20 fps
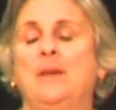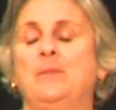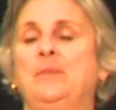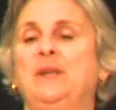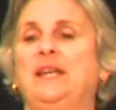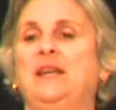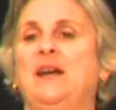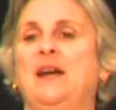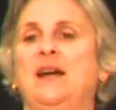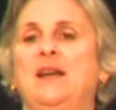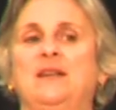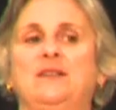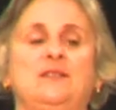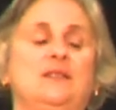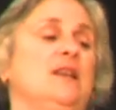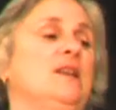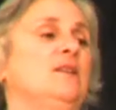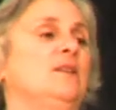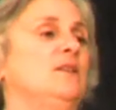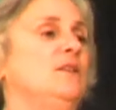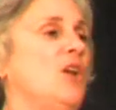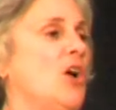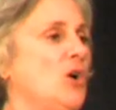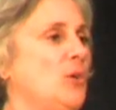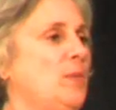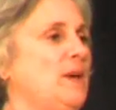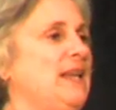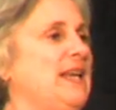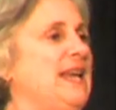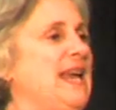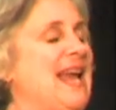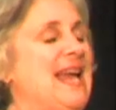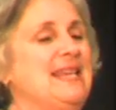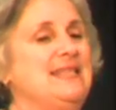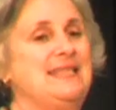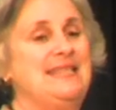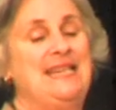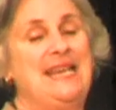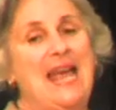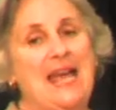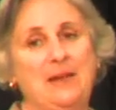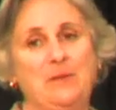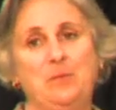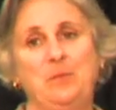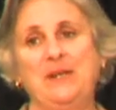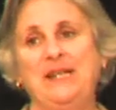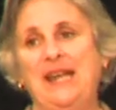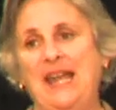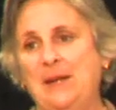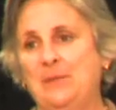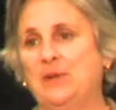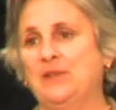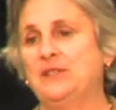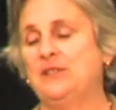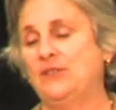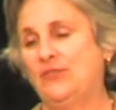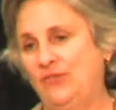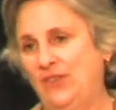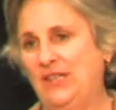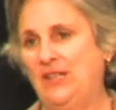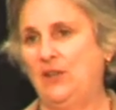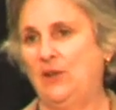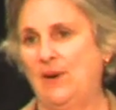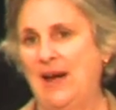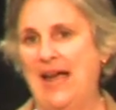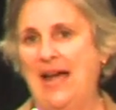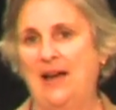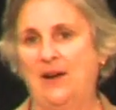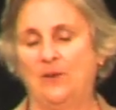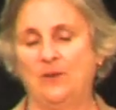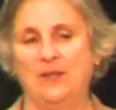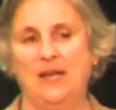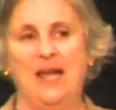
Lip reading: because nobody has yet been able to figure out